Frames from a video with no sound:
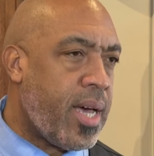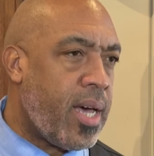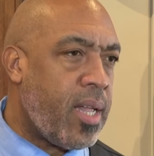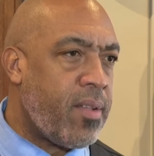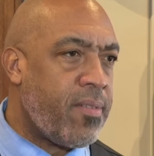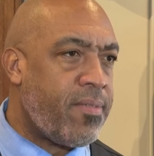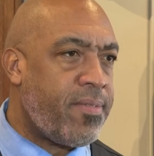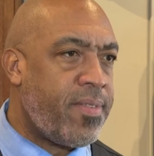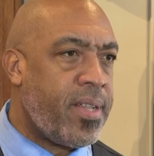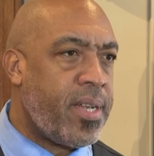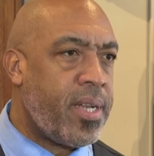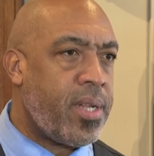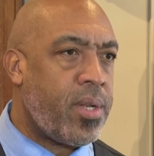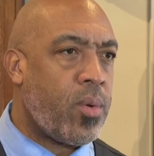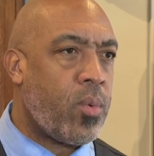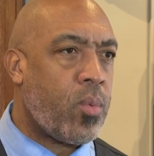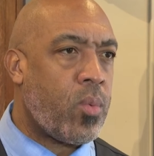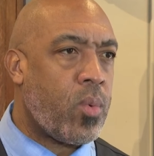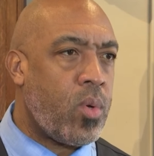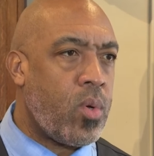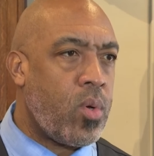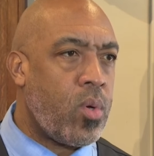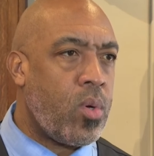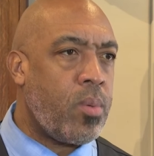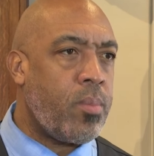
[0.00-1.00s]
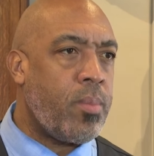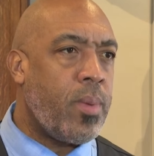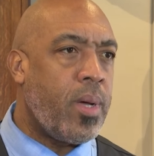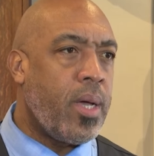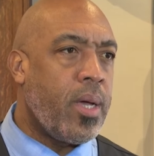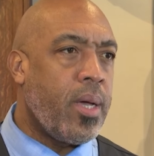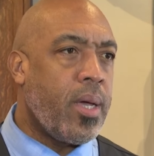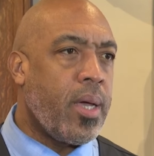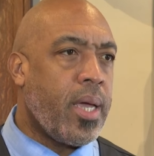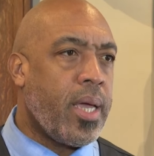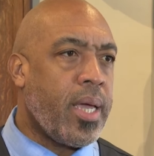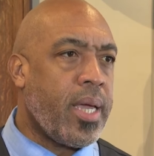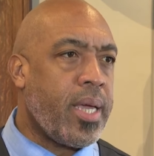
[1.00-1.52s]
elephant in the room
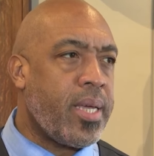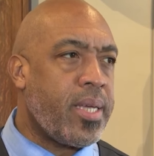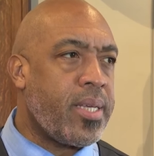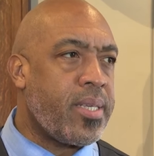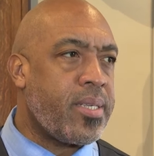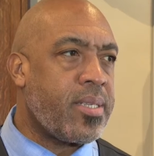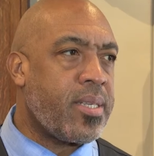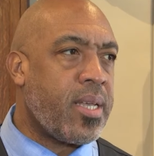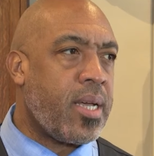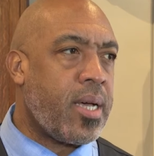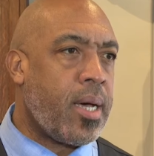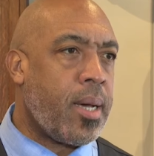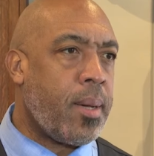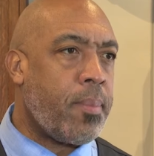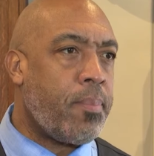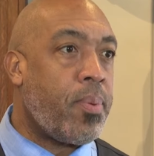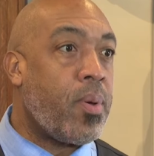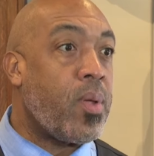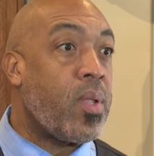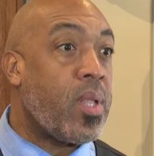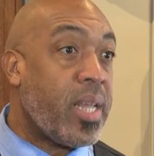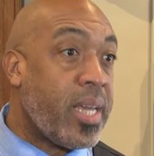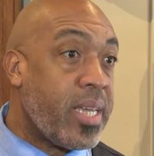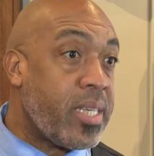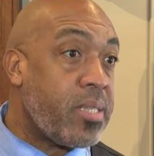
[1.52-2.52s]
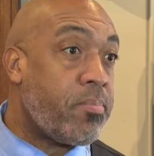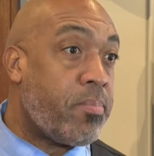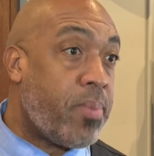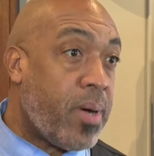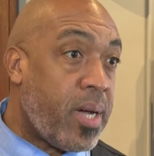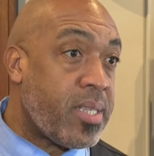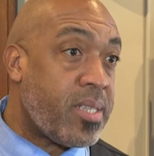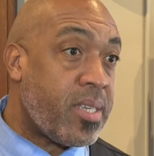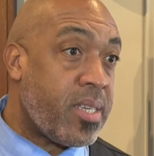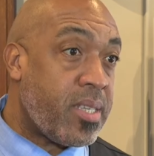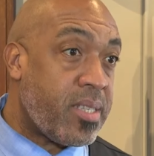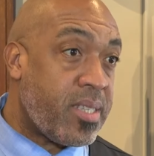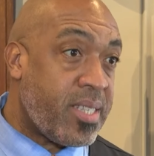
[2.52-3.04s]
is uh, police
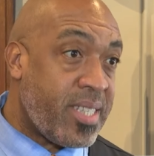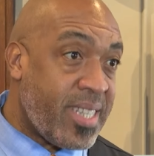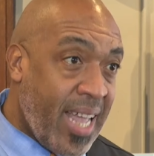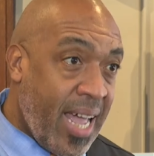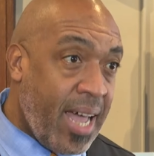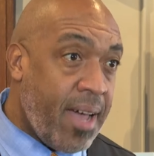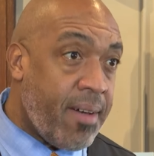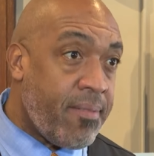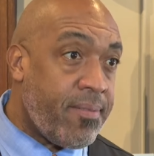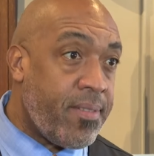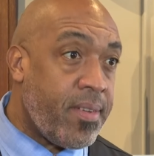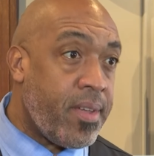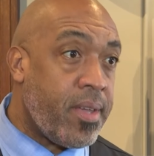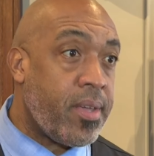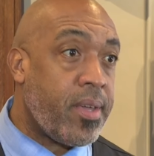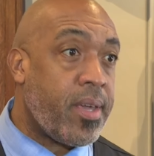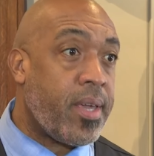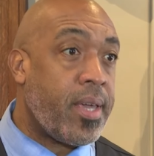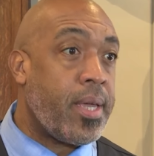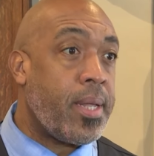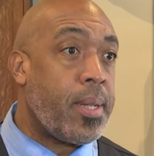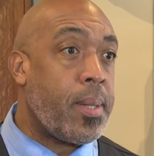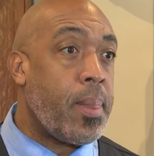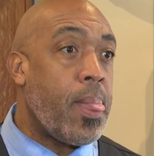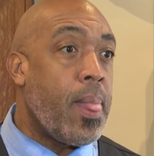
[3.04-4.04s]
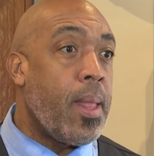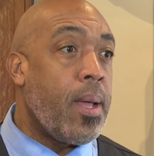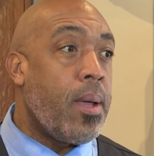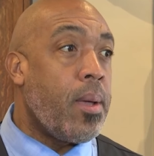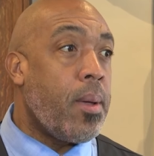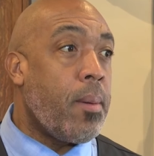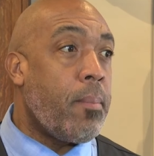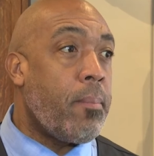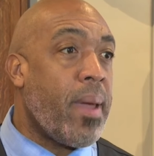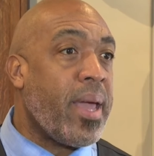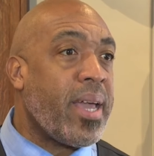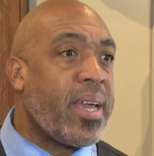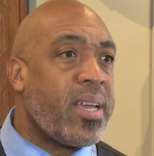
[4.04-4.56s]
budget staffing and
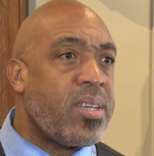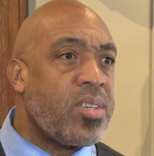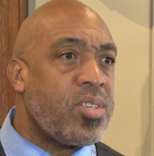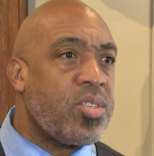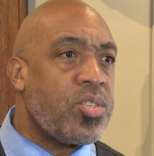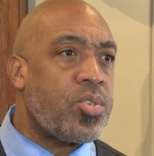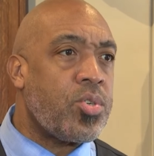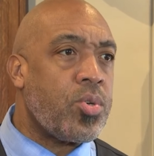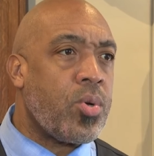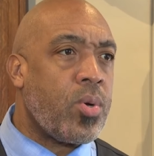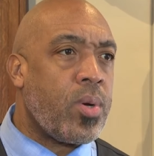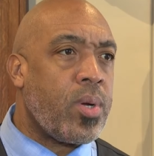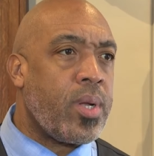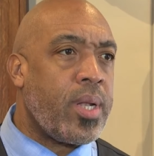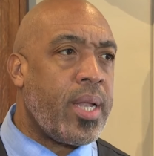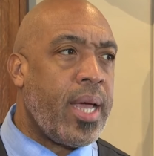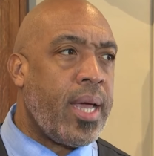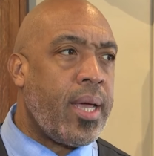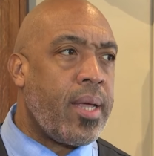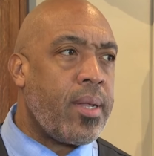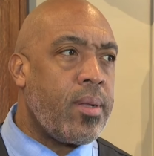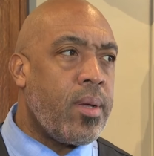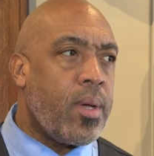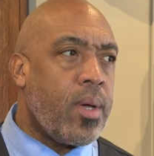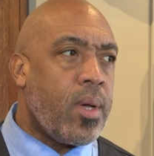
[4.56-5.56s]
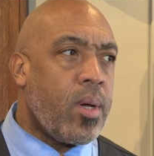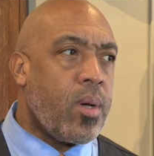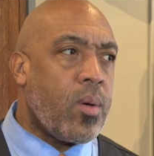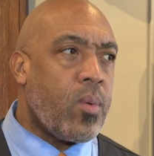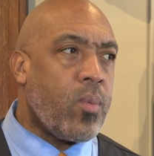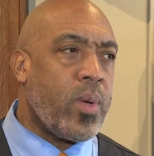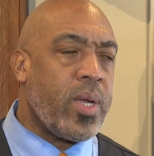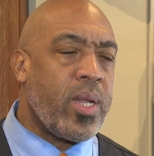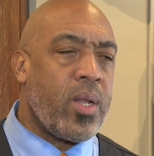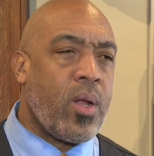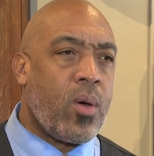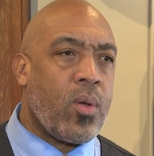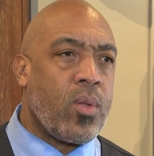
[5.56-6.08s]
making sure that
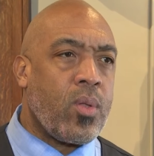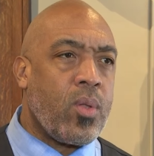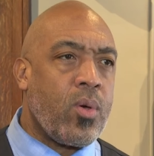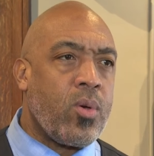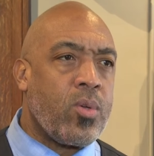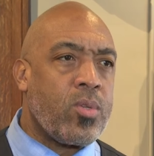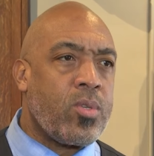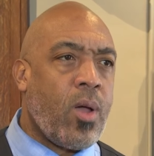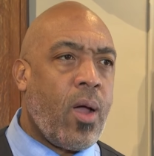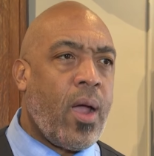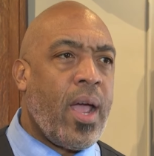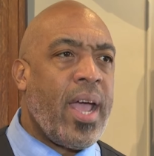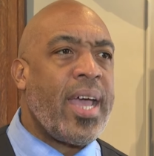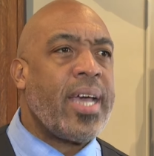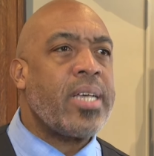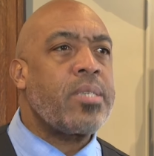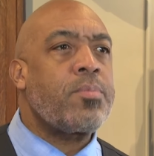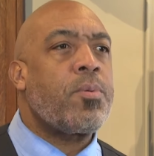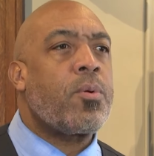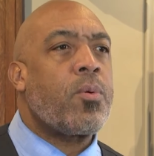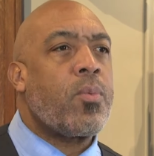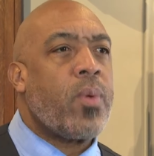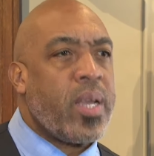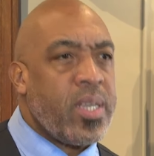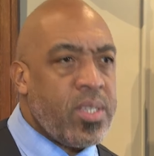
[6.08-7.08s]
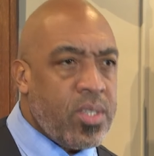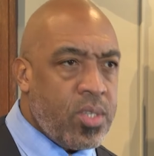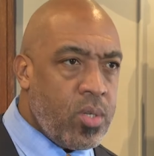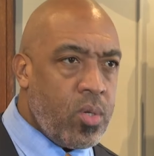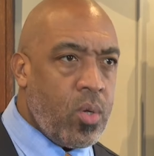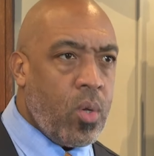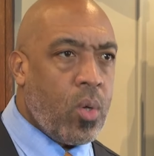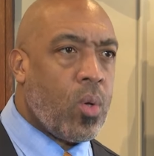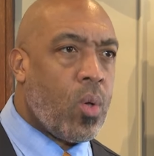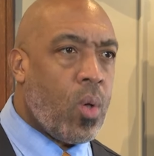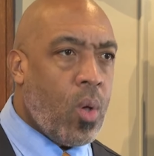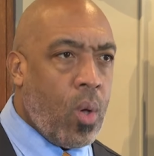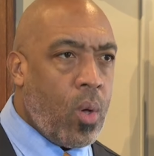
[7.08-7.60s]
we don't lose our
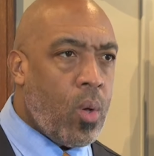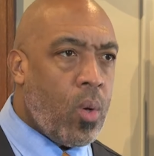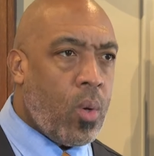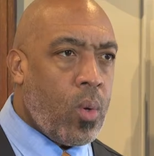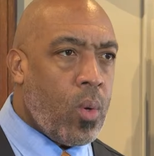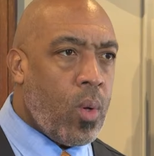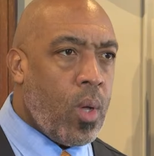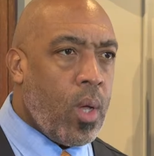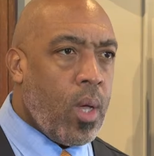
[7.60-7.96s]
aspirational goal.